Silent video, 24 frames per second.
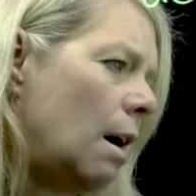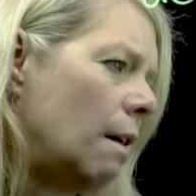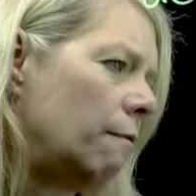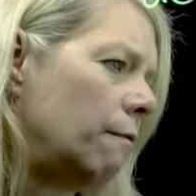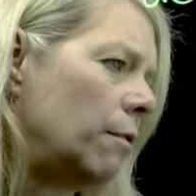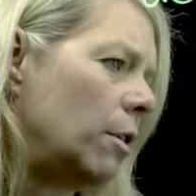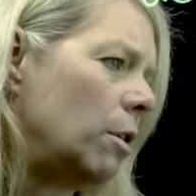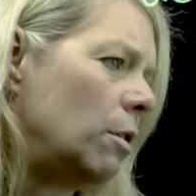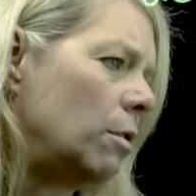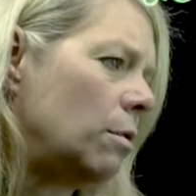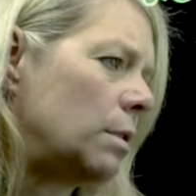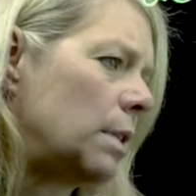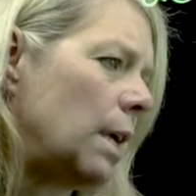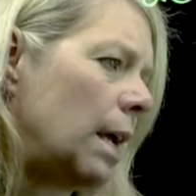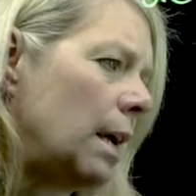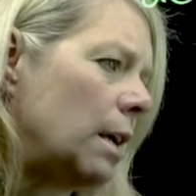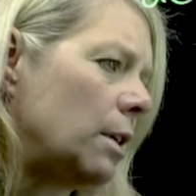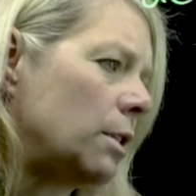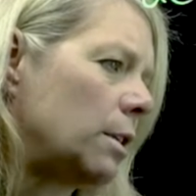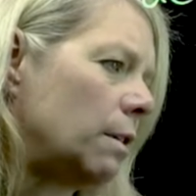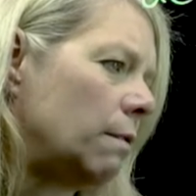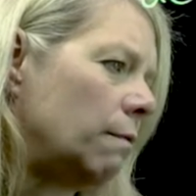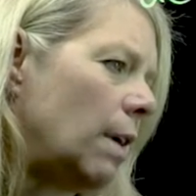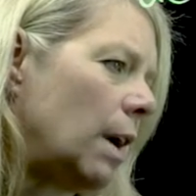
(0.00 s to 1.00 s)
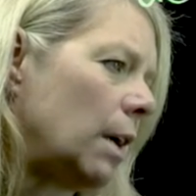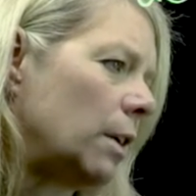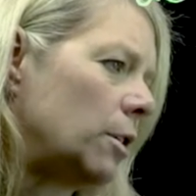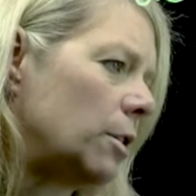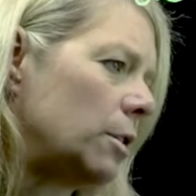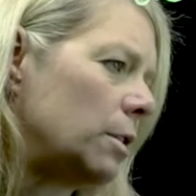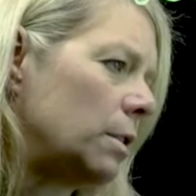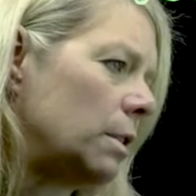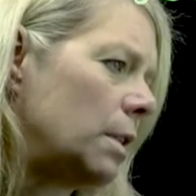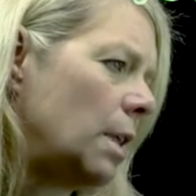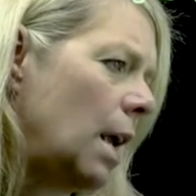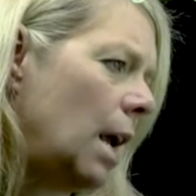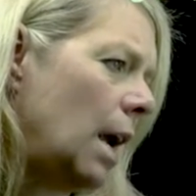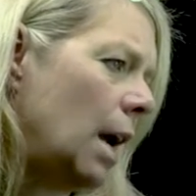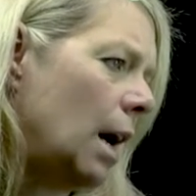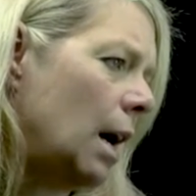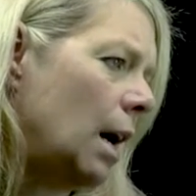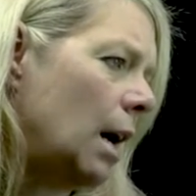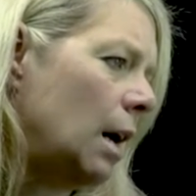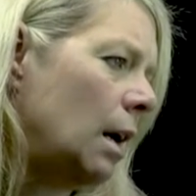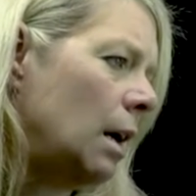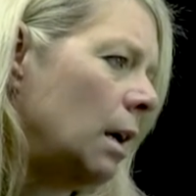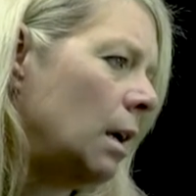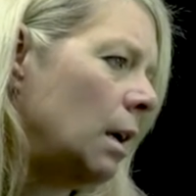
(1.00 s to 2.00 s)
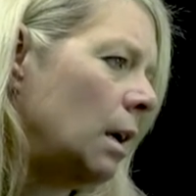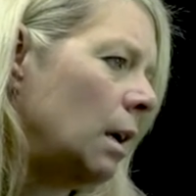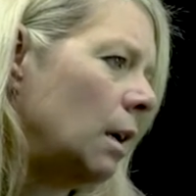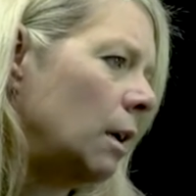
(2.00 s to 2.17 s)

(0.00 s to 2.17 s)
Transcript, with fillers: a few tangent vectors there,